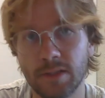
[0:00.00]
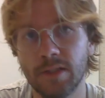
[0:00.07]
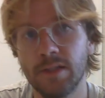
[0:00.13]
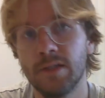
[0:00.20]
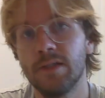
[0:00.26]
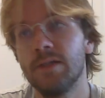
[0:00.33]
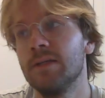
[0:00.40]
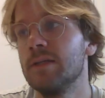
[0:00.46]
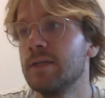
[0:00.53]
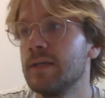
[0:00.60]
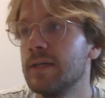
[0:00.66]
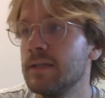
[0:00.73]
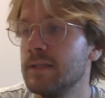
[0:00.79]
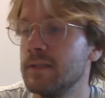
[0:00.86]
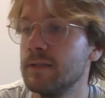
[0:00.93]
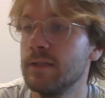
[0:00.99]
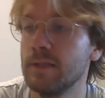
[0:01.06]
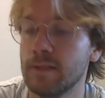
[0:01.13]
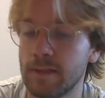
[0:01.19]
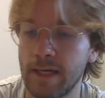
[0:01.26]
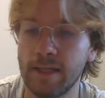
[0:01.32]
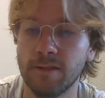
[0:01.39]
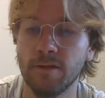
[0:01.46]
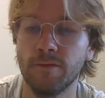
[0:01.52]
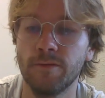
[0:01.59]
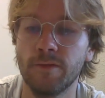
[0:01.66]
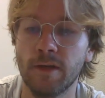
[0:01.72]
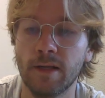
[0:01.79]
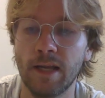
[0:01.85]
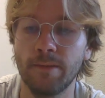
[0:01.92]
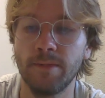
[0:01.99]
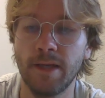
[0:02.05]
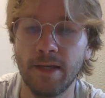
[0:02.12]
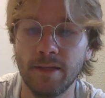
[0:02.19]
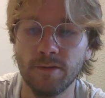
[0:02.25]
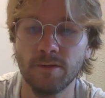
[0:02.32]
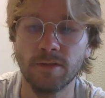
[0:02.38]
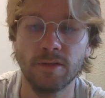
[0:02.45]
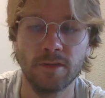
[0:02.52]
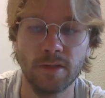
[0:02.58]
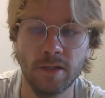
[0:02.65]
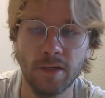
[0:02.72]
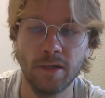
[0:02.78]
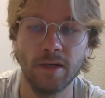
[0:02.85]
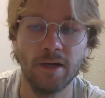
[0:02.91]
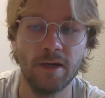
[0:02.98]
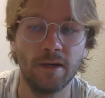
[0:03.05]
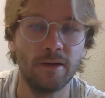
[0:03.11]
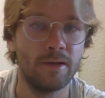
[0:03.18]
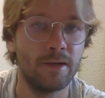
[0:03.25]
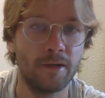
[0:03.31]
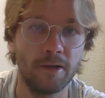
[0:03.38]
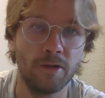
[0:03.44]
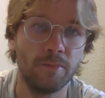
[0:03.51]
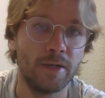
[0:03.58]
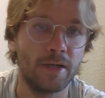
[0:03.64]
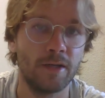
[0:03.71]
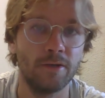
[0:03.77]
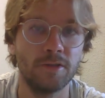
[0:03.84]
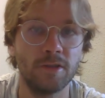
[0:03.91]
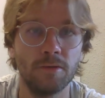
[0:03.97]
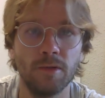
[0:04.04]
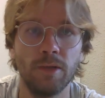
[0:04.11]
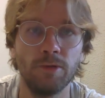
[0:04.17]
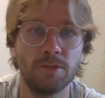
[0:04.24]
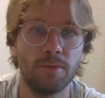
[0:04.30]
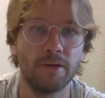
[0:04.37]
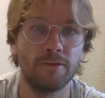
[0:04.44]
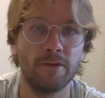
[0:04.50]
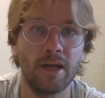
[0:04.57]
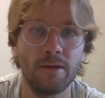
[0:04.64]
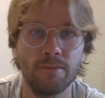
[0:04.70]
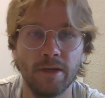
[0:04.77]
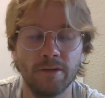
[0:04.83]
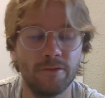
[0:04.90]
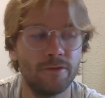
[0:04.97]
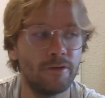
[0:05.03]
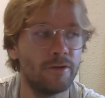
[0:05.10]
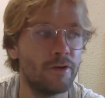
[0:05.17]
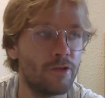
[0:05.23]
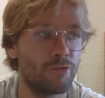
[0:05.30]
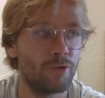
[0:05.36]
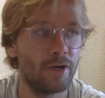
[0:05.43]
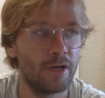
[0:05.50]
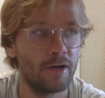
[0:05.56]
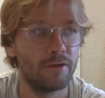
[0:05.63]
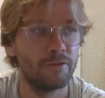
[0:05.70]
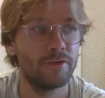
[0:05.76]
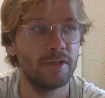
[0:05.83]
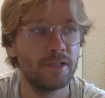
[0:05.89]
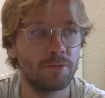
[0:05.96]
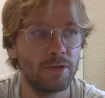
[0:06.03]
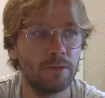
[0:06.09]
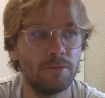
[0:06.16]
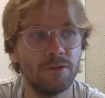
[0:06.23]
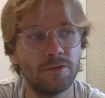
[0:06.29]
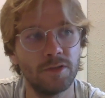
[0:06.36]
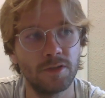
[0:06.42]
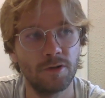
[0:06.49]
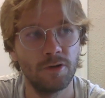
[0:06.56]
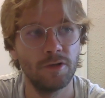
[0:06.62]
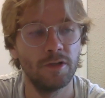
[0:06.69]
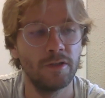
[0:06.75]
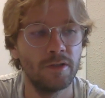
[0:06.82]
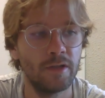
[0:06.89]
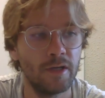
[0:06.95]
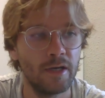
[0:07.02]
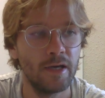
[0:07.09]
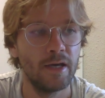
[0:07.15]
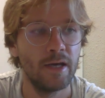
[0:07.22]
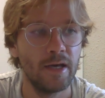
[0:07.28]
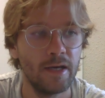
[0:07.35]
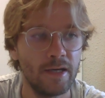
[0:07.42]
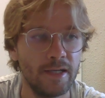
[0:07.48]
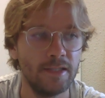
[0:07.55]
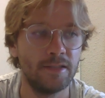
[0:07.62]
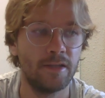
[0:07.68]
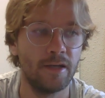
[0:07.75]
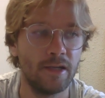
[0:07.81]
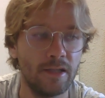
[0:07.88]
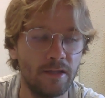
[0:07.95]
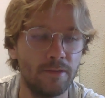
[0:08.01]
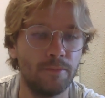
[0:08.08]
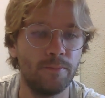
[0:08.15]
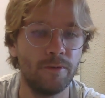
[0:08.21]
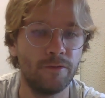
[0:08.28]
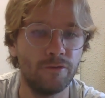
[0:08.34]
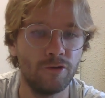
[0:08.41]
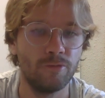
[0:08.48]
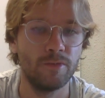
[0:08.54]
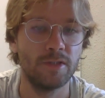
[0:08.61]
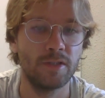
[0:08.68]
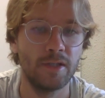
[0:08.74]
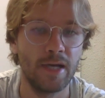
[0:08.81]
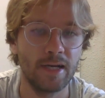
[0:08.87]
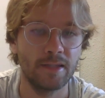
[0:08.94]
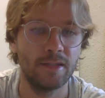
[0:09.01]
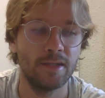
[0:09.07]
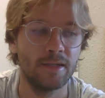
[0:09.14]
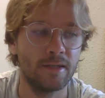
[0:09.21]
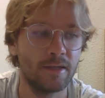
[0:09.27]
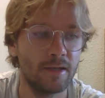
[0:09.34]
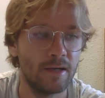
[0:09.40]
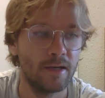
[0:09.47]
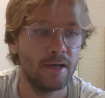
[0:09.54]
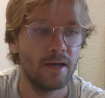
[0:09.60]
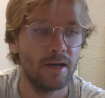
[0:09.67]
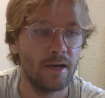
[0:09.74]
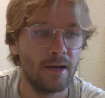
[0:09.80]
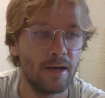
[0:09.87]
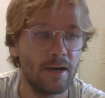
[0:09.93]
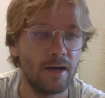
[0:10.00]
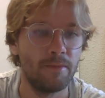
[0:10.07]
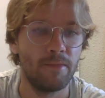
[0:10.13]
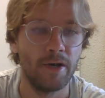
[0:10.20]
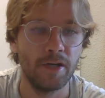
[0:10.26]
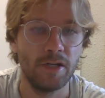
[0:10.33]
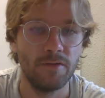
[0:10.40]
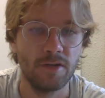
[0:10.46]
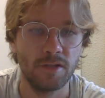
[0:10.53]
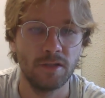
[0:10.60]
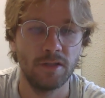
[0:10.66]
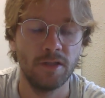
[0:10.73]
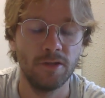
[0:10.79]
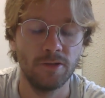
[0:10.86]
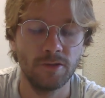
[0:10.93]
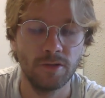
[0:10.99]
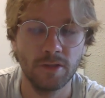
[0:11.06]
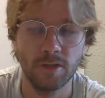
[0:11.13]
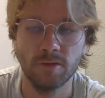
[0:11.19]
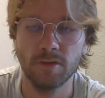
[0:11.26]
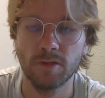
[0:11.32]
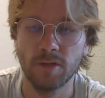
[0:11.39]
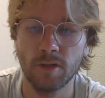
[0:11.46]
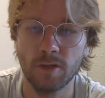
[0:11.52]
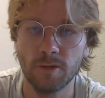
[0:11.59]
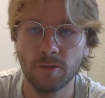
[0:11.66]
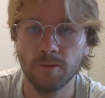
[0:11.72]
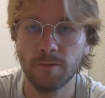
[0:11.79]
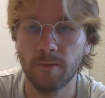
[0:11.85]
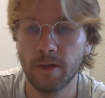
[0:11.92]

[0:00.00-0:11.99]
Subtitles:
the case of Gleb Daniels, it couldn't be closer. He was my flatmate for 3.5 years when I moved to Scotland. He studied performance and acting at my university also. So